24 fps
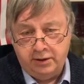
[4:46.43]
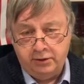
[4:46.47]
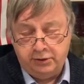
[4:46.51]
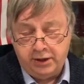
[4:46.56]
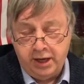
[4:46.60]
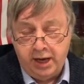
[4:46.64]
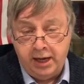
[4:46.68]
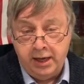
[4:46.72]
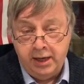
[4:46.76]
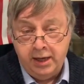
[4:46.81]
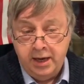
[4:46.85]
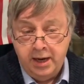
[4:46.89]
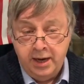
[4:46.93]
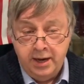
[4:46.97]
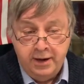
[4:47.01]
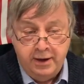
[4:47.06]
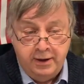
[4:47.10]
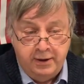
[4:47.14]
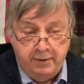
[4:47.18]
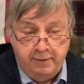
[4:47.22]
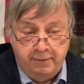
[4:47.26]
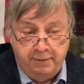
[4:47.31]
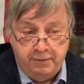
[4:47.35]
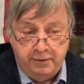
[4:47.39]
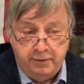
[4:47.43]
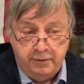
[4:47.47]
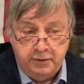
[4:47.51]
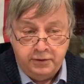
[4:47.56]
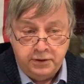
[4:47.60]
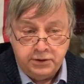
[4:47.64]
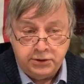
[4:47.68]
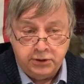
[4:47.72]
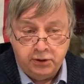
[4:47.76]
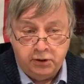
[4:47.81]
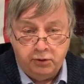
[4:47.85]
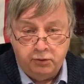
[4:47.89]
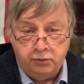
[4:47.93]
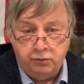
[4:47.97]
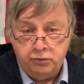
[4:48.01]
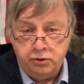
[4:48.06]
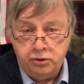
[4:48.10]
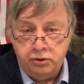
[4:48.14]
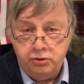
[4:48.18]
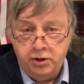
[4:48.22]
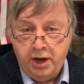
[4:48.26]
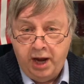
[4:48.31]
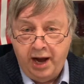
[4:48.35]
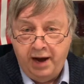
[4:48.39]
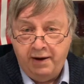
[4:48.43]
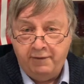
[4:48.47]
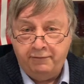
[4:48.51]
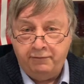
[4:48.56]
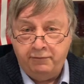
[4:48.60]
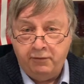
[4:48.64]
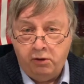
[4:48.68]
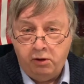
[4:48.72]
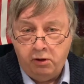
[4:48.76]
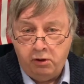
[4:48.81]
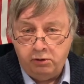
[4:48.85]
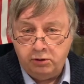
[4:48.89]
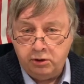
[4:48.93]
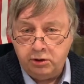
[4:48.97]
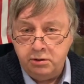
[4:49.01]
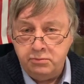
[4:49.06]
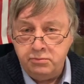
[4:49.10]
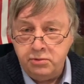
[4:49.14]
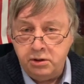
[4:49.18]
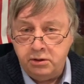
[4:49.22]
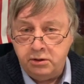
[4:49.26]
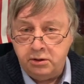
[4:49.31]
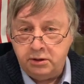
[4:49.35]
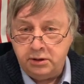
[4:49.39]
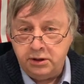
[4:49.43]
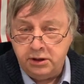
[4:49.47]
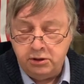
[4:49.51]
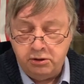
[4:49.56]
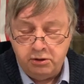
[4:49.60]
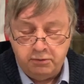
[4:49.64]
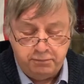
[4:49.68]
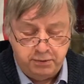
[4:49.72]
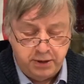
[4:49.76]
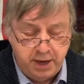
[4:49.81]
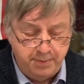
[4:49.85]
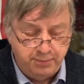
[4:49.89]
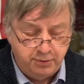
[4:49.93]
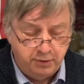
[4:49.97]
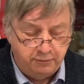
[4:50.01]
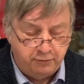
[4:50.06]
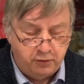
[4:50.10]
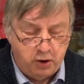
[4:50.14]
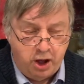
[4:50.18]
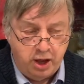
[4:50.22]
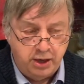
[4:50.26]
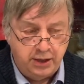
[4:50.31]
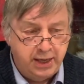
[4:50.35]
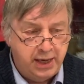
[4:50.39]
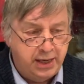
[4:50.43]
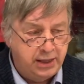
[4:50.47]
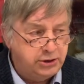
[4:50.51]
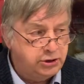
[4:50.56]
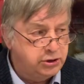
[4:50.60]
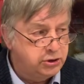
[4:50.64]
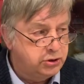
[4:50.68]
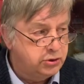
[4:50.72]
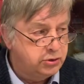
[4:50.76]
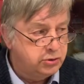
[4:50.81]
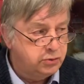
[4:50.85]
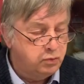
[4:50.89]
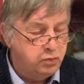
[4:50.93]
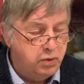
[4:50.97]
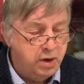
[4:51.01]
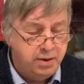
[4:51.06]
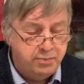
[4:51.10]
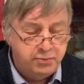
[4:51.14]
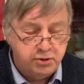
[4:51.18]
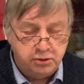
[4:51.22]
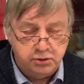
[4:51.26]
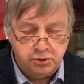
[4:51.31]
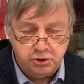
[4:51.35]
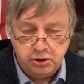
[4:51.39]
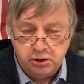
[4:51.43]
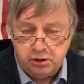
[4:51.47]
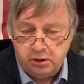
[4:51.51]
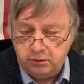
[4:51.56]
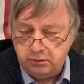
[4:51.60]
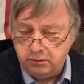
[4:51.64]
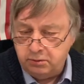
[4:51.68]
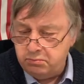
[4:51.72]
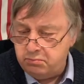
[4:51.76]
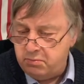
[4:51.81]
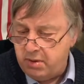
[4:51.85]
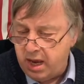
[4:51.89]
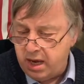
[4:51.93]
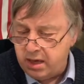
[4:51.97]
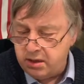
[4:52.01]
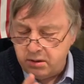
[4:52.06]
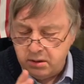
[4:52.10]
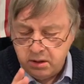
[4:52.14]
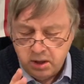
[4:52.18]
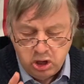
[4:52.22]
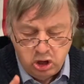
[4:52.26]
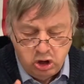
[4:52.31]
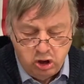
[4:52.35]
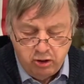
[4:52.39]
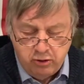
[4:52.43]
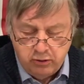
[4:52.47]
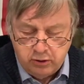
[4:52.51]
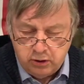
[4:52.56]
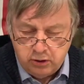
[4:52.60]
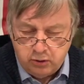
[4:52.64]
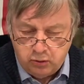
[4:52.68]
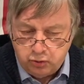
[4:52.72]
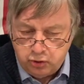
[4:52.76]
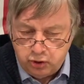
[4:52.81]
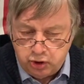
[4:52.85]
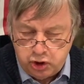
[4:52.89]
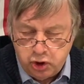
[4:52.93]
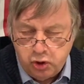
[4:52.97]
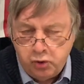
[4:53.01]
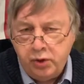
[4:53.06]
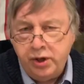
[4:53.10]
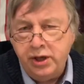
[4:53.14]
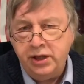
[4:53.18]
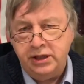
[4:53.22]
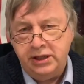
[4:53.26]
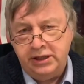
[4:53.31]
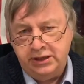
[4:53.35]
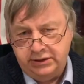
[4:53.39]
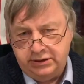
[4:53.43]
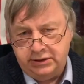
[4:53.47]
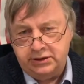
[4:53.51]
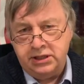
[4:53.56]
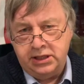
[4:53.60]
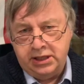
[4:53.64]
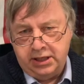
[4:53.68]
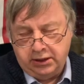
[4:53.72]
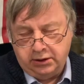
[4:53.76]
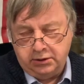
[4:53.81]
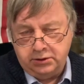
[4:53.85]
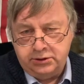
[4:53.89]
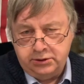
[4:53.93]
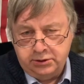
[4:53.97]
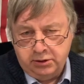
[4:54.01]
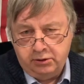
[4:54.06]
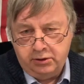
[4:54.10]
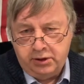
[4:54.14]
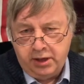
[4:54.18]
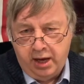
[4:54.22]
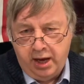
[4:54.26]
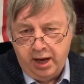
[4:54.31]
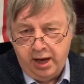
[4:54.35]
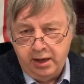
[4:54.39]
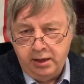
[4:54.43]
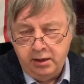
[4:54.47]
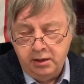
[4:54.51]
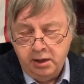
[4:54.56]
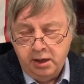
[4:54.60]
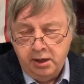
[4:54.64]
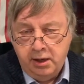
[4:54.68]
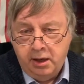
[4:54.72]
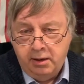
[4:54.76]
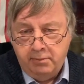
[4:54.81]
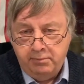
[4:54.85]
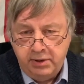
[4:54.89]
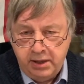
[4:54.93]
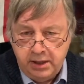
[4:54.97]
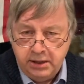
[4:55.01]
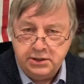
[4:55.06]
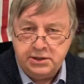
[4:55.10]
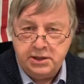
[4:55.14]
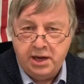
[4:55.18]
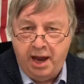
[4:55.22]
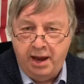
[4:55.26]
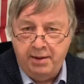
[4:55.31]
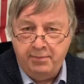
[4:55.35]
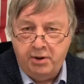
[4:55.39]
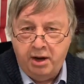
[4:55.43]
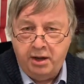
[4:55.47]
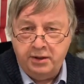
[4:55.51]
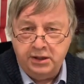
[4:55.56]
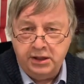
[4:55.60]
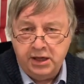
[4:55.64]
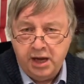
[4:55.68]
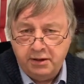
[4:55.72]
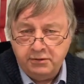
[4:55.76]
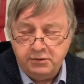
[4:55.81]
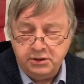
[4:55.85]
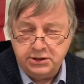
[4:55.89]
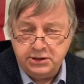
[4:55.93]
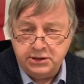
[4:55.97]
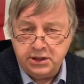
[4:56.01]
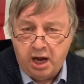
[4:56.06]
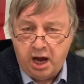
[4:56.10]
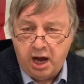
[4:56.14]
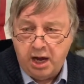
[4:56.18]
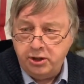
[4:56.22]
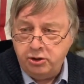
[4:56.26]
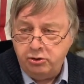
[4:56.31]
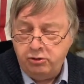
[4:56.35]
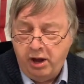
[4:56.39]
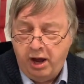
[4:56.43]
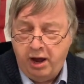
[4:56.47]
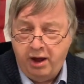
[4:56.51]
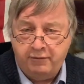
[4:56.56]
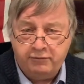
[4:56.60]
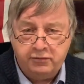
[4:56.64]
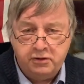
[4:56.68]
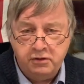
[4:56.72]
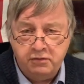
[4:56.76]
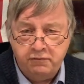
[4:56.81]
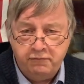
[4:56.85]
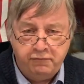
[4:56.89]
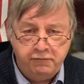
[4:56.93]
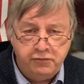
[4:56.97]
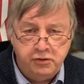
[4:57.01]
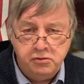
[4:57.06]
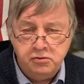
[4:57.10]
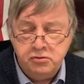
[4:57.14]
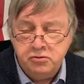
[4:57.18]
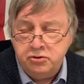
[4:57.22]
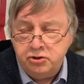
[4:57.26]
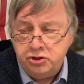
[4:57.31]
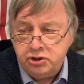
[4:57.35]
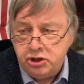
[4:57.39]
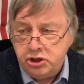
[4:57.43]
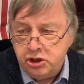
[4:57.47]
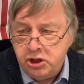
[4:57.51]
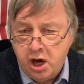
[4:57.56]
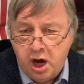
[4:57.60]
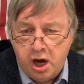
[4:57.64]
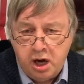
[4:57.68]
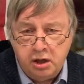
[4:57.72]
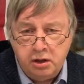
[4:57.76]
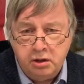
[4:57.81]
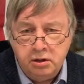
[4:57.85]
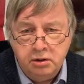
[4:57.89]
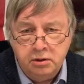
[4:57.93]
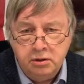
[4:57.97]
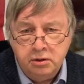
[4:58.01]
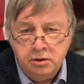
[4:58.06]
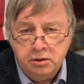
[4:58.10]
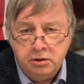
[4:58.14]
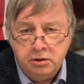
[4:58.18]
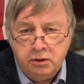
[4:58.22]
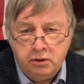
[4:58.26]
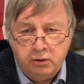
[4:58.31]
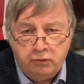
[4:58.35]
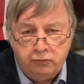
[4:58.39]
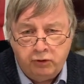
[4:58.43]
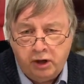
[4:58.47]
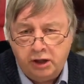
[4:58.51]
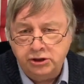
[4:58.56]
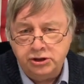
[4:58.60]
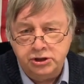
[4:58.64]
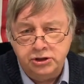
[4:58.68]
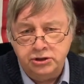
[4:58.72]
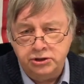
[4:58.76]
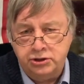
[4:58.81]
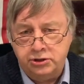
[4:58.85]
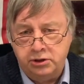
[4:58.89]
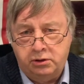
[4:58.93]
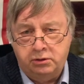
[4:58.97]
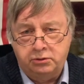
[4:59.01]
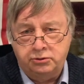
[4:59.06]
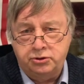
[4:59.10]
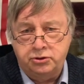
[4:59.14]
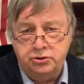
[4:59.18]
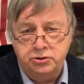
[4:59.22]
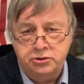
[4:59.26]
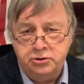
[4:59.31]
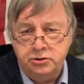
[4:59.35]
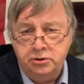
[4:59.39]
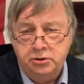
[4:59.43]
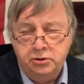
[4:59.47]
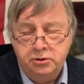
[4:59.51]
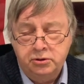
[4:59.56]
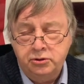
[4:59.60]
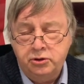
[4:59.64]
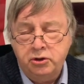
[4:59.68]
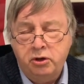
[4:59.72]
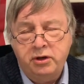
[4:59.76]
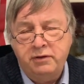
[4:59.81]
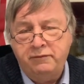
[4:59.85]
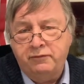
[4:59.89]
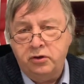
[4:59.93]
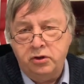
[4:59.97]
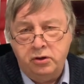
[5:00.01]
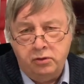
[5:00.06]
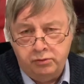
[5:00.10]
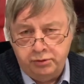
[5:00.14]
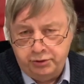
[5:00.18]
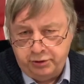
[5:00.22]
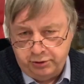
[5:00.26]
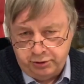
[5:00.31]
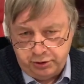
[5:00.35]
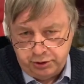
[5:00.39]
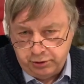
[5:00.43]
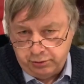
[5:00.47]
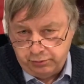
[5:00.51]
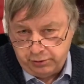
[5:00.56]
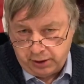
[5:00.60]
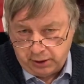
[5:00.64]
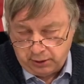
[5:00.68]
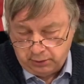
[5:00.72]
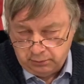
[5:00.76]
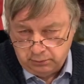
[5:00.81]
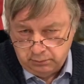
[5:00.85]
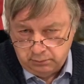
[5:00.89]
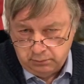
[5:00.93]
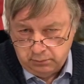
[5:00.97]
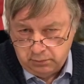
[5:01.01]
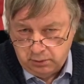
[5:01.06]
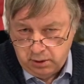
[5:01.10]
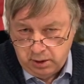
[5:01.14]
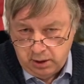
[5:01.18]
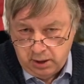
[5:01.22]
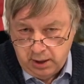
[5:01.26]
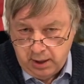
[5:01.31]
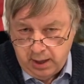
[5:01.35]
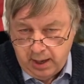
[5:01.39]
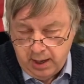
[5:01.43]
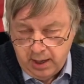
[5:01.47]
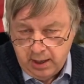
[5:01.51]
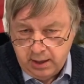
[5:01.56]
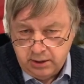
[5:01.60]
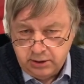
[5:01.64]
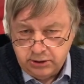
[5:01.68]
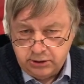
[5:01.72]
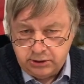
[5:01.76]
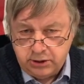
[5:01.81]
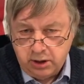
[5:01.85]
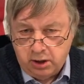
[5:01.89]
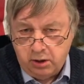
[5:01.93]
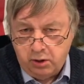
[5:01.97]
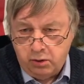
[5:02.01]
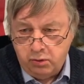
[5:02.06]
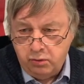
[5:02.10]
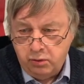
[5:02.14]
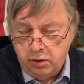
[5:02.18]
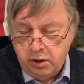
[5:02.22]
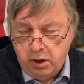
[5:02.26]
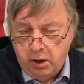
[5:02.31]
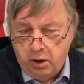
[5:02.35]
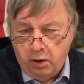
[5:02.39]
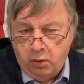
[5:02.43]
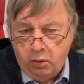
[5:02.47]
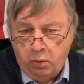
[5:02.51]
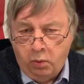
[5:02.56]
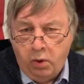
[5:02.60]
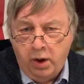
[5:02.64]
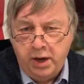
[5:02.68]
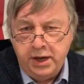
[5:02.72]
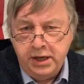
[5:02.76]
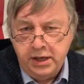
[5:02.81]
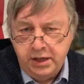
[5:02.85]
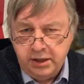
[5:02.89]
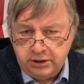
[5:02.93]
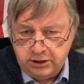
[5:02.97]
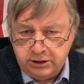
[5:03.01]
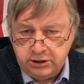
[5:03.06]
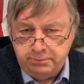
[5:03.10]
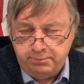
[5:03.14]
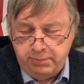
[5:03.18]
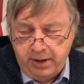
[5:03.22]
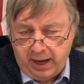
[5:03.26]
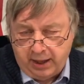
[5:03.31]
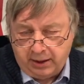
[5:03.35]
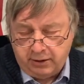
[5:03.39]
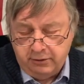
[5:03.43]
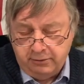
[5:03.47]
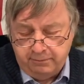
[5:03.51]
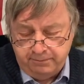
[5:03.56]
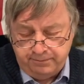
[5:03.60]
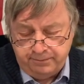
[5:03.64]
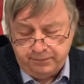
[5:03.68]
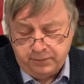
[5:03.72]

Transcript: Okay, so you have the whole community of people of all ages, women, children, men, doing these things, okay? Meantime, on the other side, you have confused young Russian soldiers who don't even know what they're doing. So what do you expect?